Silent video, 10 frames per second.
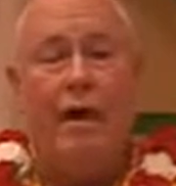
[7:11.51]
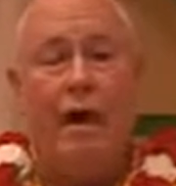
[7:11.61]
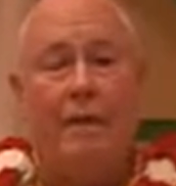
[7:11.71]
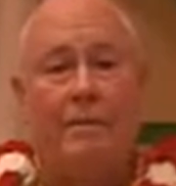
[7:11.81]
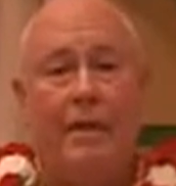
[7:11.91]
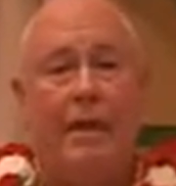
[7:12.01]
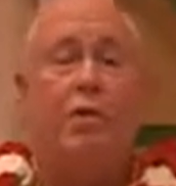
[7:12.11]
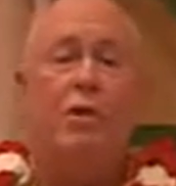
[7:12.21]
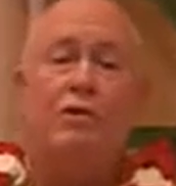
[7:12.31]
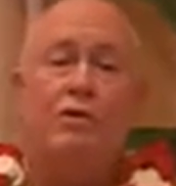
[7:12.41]
and
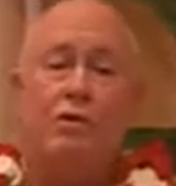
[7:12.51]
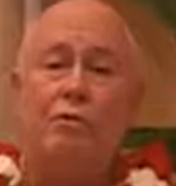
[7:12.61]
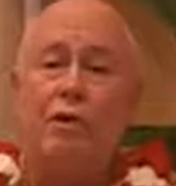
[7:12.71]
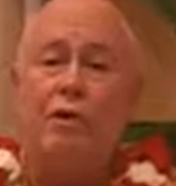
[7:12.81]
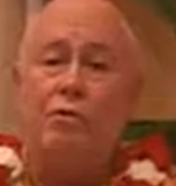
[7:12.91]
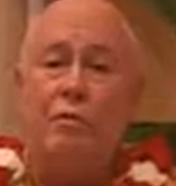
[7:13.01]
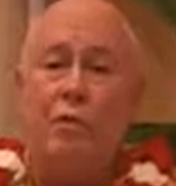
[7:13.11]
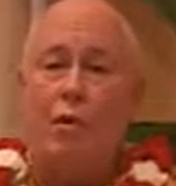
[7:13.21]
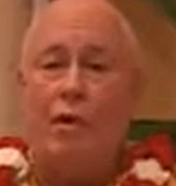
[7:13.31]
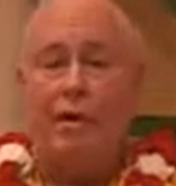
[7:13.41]
they're also
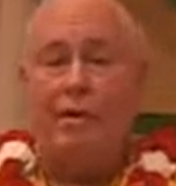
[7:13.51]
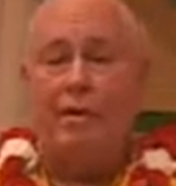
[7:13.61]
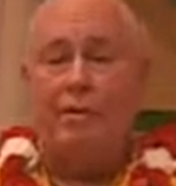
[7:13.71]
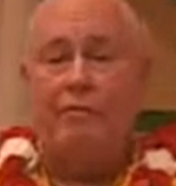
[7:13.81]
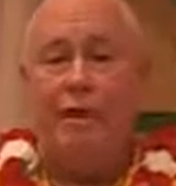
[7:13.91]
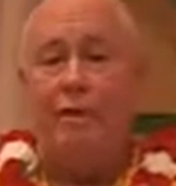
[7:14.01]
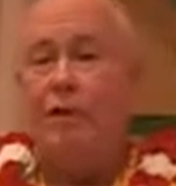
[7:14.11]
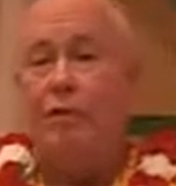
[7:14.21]
reporting very